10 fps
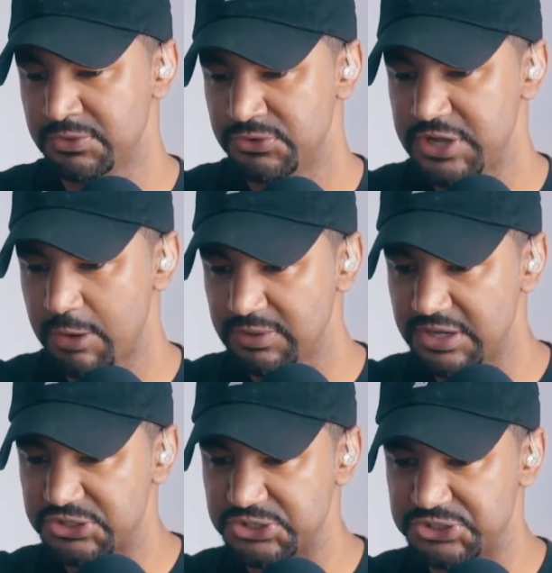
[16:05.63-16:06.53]
You got a
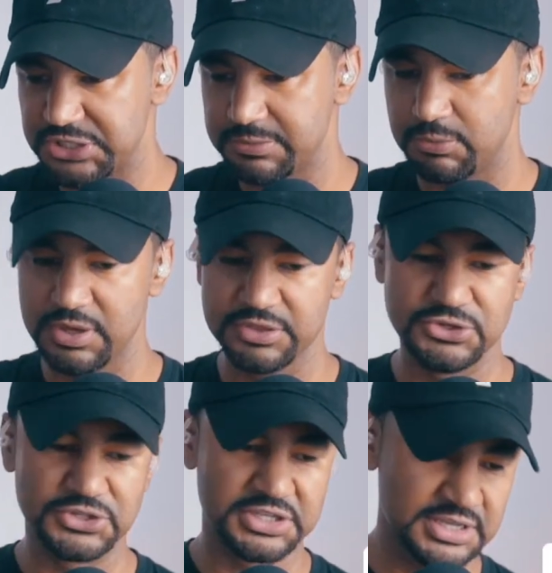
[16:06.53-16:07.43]
relationship with
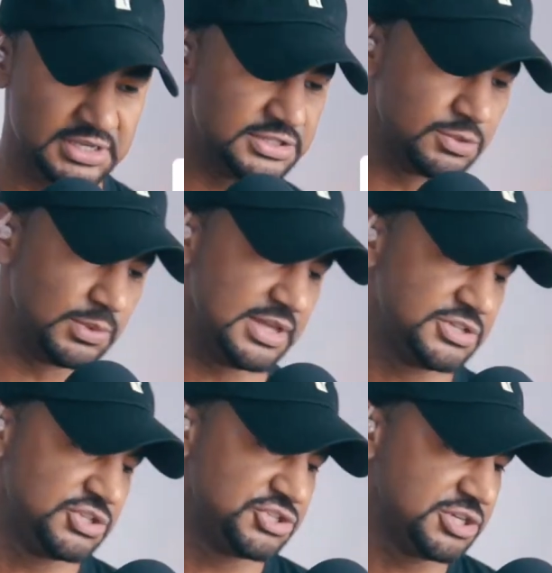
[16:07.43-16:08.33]
your kids, a
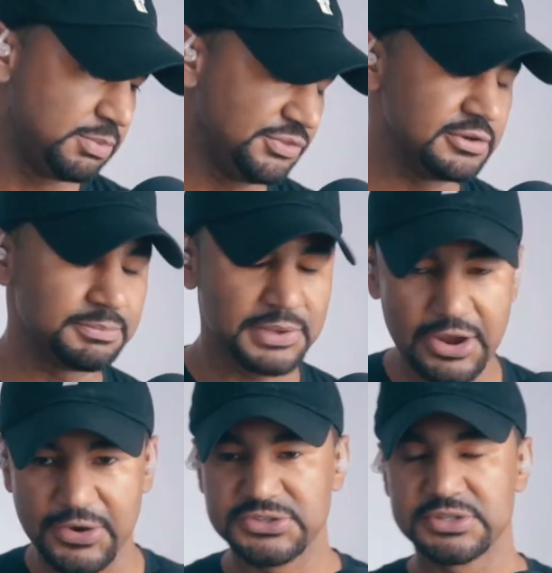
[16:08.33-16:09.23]
relationship with your
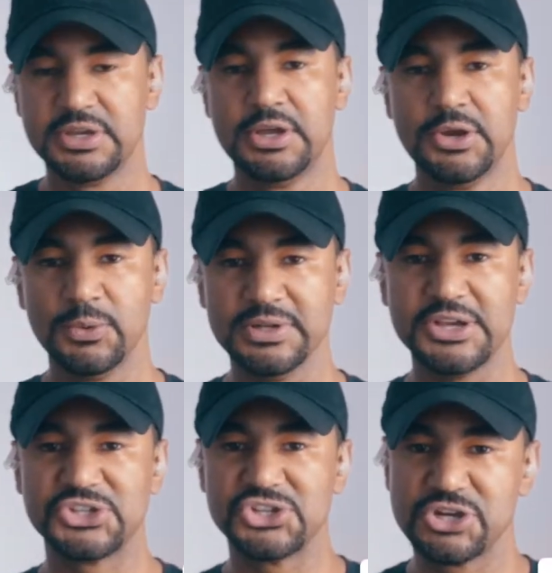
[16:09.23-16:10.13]
parents,
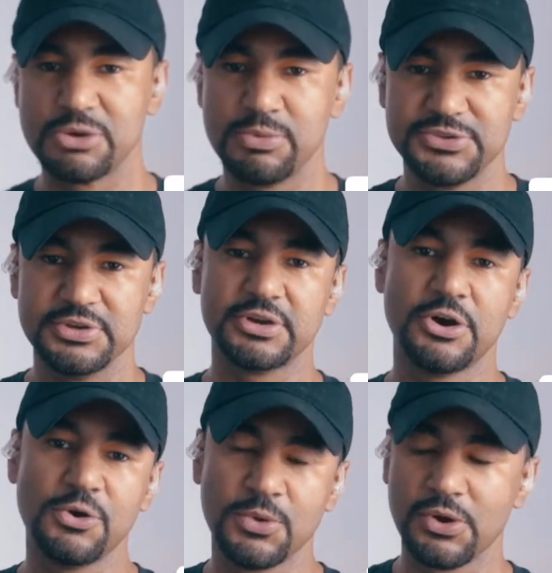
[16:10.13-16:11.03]
relationship with your
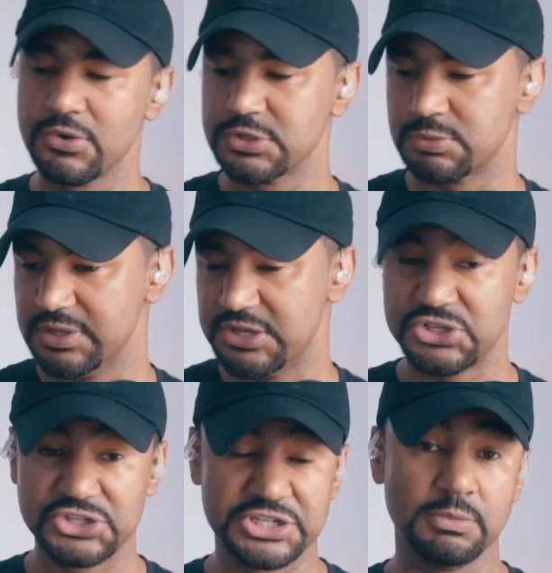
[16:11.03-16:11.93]
coworkers,
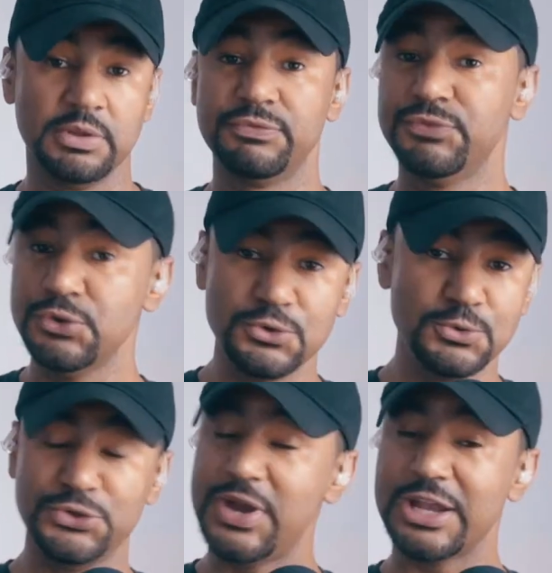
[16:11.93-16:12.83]
relationship with food.
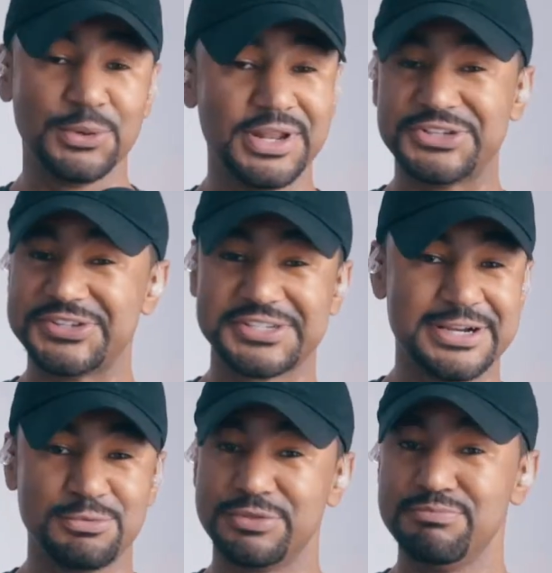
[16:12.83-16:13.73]
You got a relationship
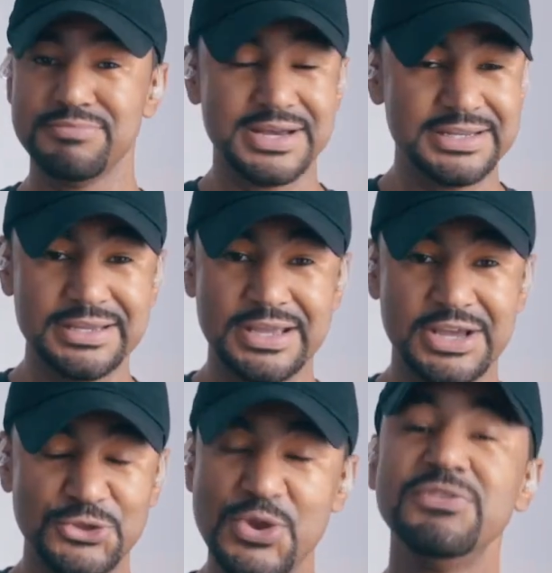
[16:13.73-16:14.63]
with money.
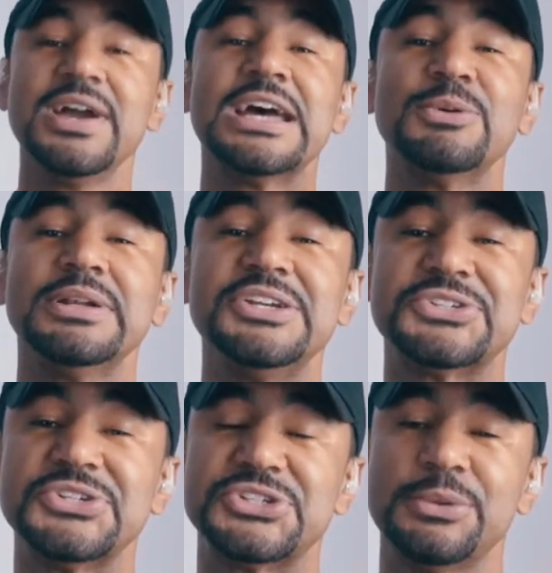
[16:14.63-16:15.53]
You even got a
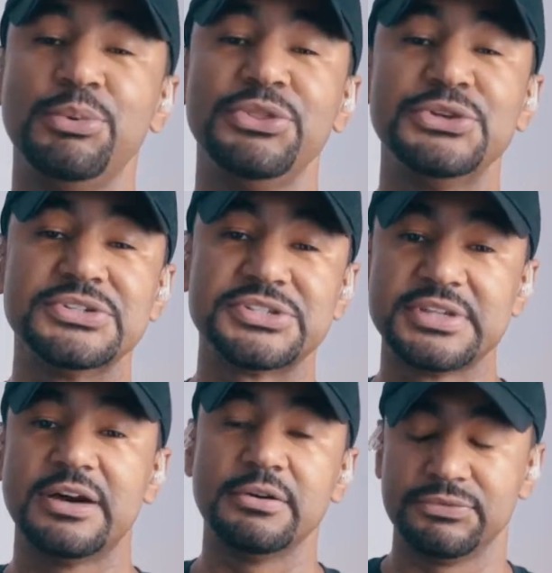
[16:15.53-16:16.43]
relationship with
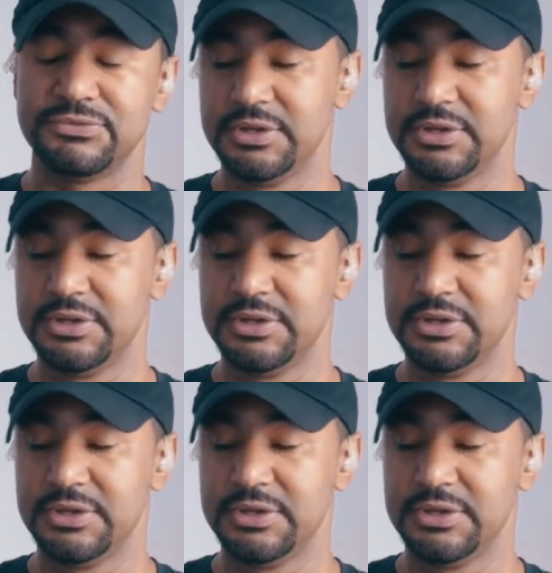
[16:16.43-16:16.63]
yourself.